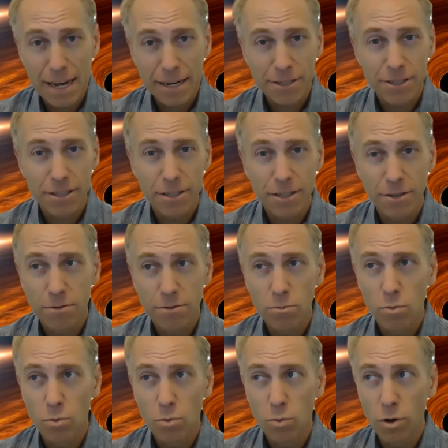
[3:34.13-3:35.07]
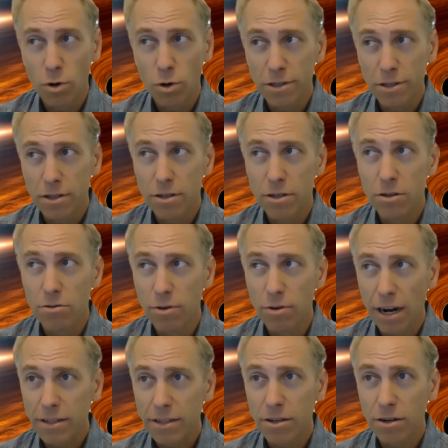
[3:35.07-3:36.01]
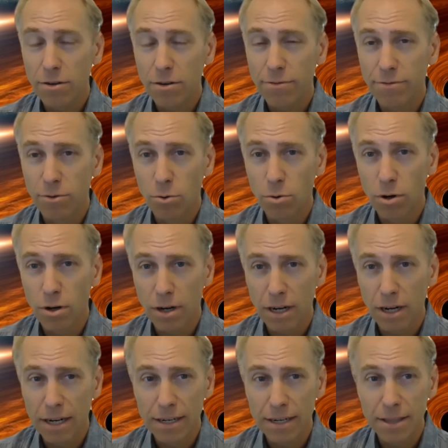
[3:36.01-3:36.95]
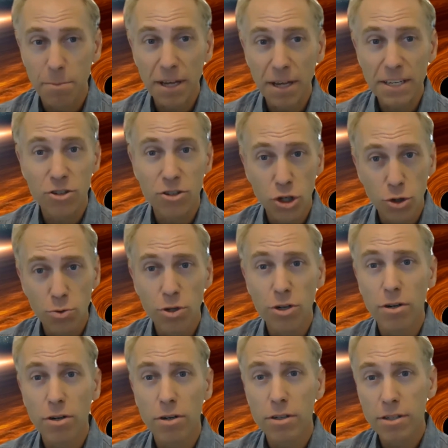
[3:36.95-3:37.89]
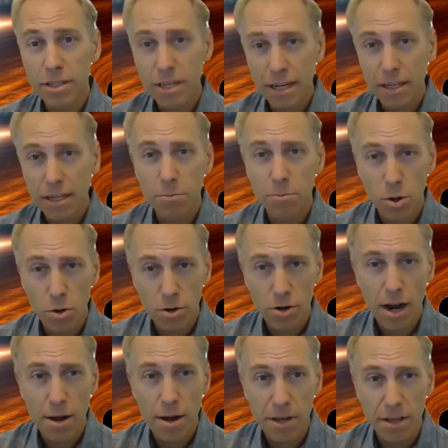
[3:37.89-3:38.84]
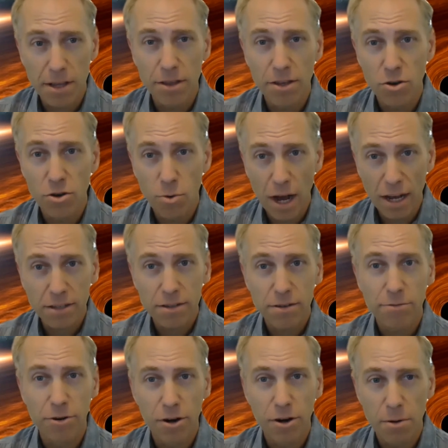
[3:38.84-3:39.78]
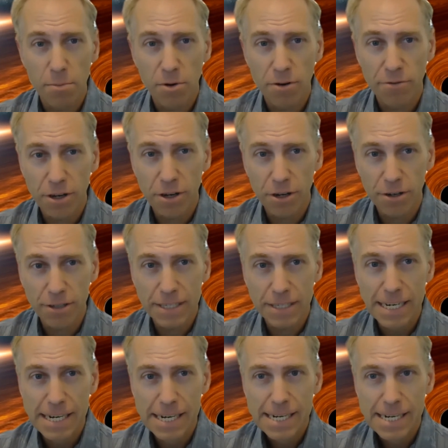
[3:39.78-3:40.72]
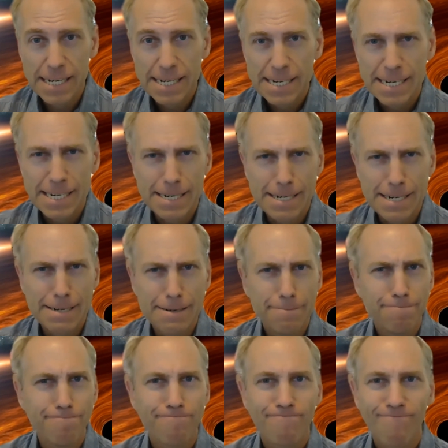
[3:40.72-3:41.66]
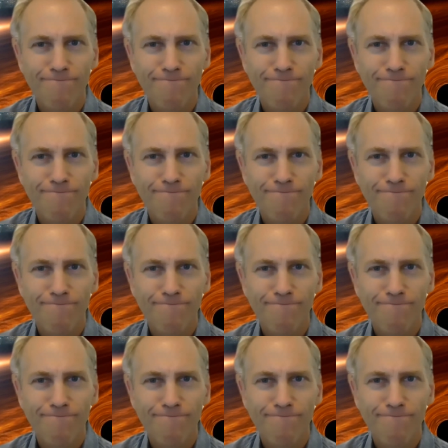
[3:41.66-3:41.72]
I actually was the director for the best junior cycling program in the US for a number of years, and